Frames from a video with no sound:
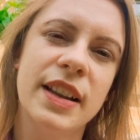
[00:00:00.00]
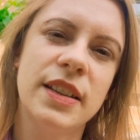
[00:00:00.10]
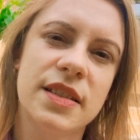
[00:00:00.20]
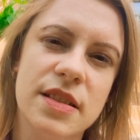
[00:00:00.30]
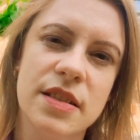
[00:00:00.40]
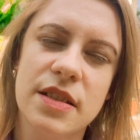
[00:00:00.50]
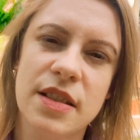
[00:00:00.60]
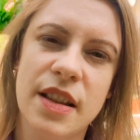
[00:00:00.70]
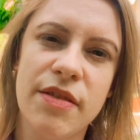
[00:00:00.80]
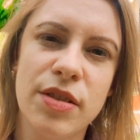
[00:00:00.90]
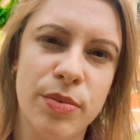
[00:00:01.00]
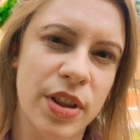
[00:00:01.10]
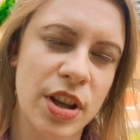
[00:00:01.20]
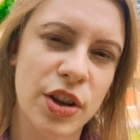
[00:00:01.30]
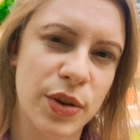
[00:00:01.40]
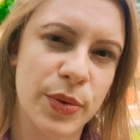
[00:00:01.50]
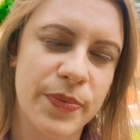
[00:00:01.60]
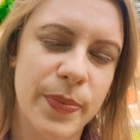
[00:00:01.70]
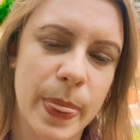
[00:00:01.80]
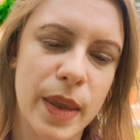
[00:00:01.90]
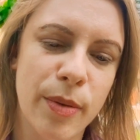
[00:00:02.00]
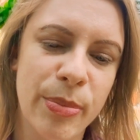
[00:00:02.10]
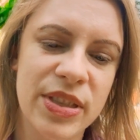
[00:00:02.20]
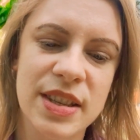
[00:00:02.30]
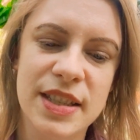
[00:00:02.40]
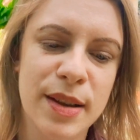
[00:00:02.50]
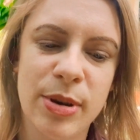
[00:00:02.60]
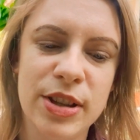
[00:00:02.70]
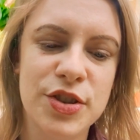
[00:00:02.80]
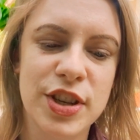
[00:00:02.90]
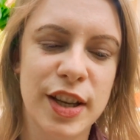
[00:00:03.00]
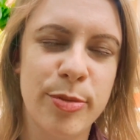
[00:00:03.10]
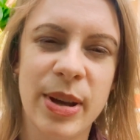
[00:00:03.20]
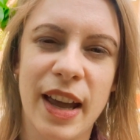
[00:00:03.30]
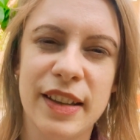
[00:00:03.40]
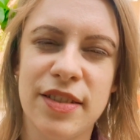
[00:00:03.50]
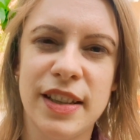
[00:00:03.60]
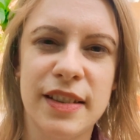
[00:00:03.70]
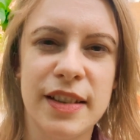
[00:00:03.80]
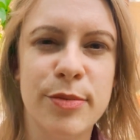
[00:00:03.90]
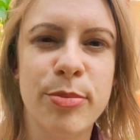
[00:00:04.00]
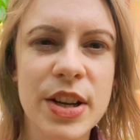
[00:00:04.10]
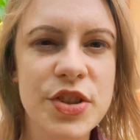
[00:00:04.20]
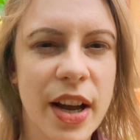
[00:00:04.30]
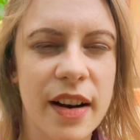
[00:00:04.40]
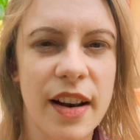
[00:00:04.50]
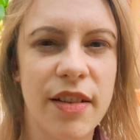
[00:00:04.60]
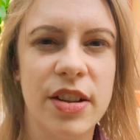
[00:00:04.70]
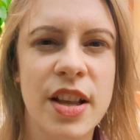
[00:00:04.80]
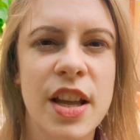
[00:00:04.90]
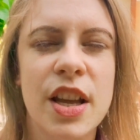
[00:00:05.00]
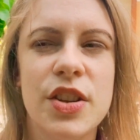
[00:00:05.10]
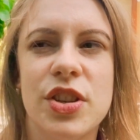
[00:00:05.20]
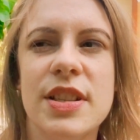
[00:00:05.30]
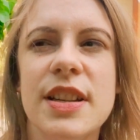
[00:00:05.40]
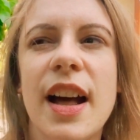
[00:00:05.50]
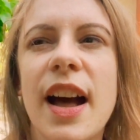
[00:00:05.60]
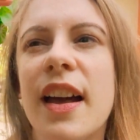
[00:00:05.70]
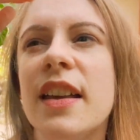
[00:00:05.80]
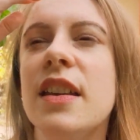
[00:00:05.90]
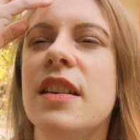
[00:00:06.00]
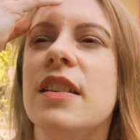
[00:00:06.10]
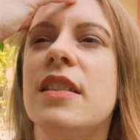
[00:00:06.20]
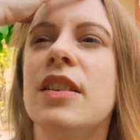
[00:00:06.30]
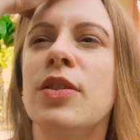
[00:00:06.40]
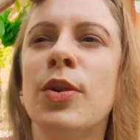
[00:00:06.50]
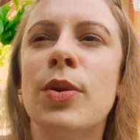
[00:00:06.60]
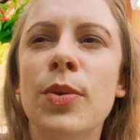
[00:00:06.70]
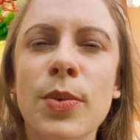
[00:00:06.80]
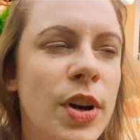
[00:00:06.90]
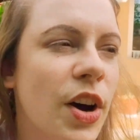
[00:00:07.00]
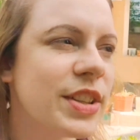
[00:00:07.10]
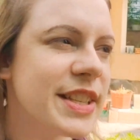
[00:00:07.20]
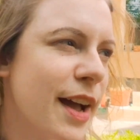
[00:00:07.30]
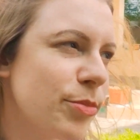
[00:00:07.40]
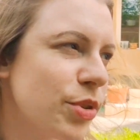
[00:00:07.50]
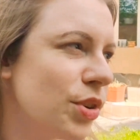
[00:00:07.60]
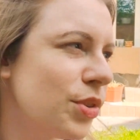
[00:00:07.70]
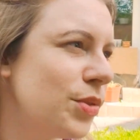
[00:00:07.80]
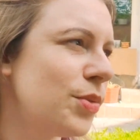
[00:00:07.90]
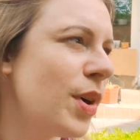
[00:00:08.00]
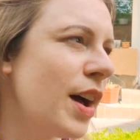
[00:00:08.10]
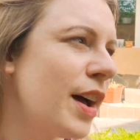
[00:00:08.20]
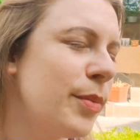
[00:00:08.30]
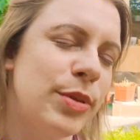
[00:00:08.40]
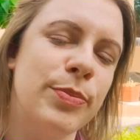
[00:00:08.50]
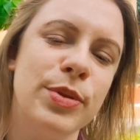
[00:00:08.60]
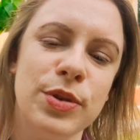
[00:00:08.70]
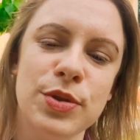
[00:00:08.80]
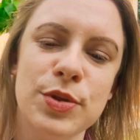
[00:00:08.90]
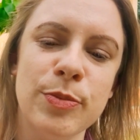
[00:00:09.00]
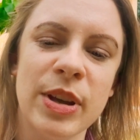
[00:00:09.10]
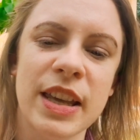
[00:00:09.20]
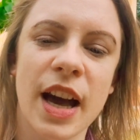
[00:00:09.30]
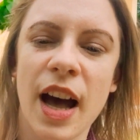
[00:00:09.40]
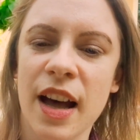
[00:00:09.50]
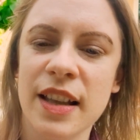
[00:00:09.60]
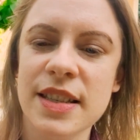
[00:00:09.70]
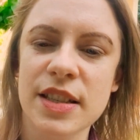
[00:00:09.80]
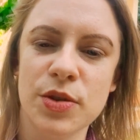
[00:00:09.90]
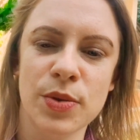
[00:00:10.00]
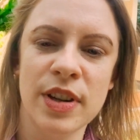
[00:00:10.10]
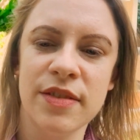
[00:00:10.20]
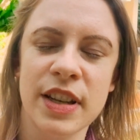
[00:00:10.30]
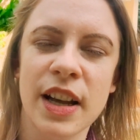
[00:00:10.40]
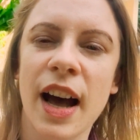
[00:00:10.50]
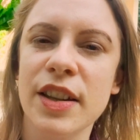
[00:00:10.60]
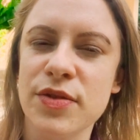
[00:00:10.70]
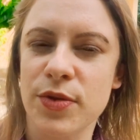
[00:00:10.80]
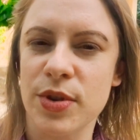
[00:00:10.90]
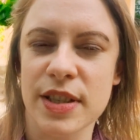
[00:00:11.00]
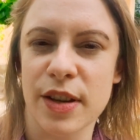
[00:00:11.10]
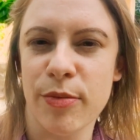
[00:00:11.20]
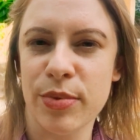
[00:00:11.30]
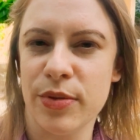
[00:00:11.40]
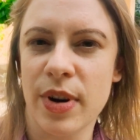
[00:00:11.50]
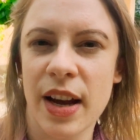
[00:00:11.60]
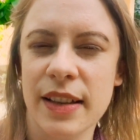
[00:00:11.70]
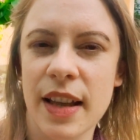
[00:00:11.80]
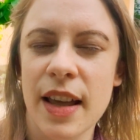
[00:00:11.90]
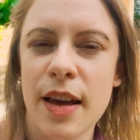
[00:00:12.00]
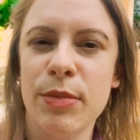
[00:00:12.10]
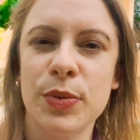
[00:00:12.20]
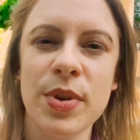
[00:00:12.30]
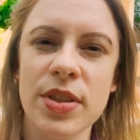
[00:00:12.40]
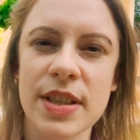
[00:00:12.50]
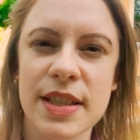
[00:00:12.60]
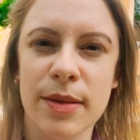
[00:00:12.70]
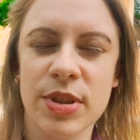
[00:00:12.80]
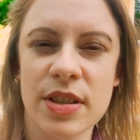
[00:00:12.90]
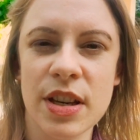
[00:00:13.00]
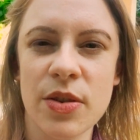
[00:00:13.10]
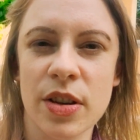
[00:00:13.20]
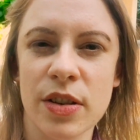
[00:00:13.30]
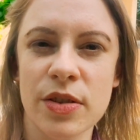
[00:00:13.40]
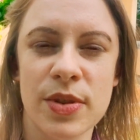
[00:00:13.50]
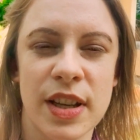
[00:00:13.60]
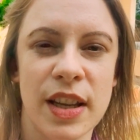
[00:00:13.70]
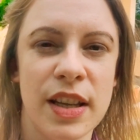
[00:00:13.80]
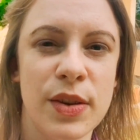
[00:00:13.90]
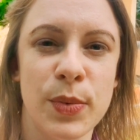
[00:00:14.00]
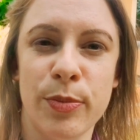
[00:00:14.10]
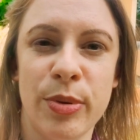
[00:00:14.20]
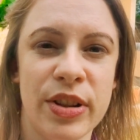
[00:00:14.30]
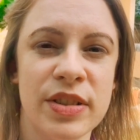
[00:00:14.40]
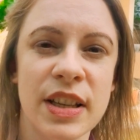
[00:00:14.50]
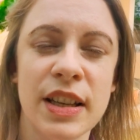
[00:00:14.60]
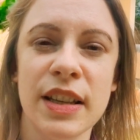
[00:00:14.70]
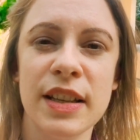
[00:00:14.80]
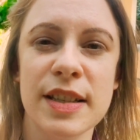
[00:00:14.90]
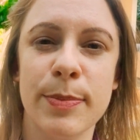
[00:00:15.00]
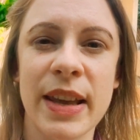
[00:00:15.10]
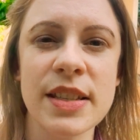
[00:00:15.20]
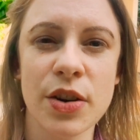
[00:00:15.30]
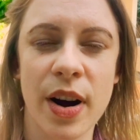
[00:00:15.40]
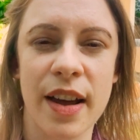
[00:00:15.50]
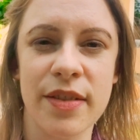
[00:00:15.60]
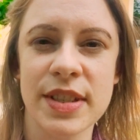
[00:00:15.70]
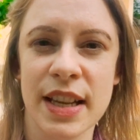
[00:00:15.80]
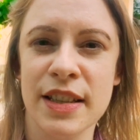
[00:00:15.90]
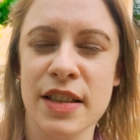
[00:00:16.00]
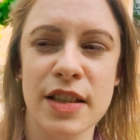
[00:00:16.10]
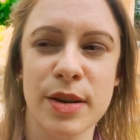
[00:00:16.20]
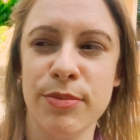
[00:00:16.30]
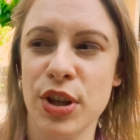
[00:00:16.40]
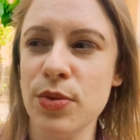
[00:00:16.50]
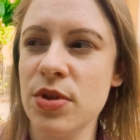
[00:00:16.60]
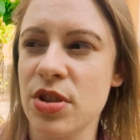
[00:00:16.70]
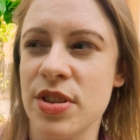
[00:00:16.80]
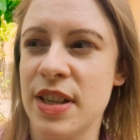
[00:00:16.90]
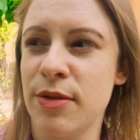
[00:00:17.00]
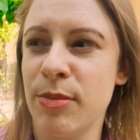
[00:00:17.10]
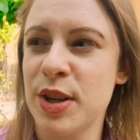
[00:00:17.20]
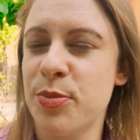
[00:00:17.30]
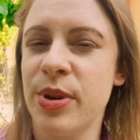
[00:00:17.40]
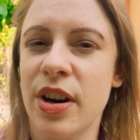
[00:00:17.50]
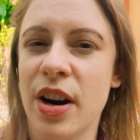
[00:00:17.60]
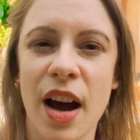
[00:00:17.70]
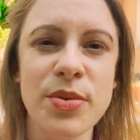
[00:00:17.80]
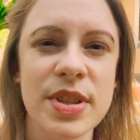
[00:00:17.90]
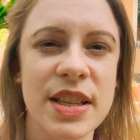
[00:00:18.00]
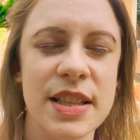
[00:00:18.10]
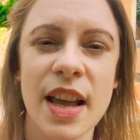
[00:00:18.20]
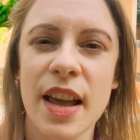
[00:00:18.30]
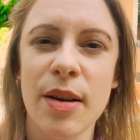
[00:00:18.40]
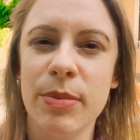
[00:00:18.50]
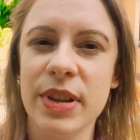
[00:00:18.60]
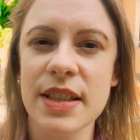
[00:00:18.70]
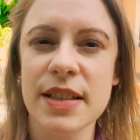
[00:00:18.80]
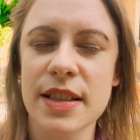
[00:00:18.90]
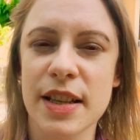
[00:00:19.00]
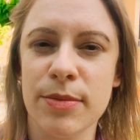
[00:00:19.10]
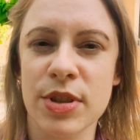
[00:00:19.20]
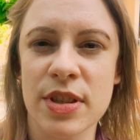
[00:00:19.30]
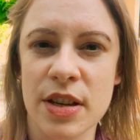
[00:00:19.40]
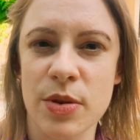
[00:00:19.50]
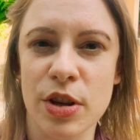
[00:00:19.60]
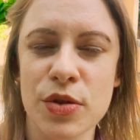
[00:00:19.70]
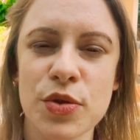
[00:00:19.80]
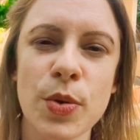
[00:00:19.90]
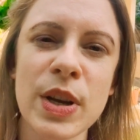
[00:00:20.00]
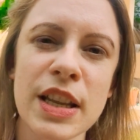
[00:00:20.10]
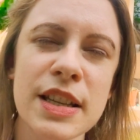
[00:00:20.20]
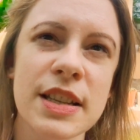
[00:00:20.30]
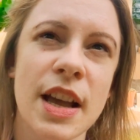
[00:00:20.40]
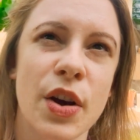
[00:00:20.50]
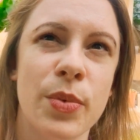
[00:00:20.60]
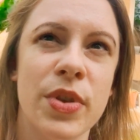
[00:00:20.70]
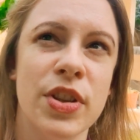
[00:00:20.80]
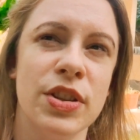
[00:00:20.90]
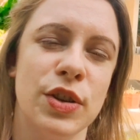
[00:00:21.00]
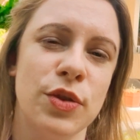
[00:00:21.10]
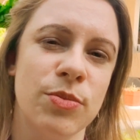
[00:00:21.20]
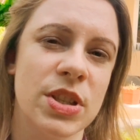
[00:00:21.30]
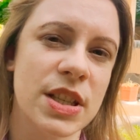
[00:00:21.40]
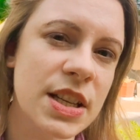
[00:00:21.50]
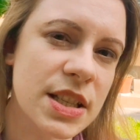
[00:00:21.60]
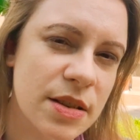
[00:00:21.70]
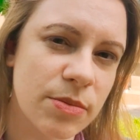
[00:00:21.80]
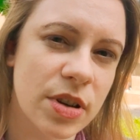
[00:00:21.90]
At a certain level within you. But the same energy can be activated at a much higher level. Just like, long time ago, people used to make huts to live in a hut, for example, right? But with the same material, today we're building spacecrafts and computers and much bigger houses, but it's the same material. So it is within the human system.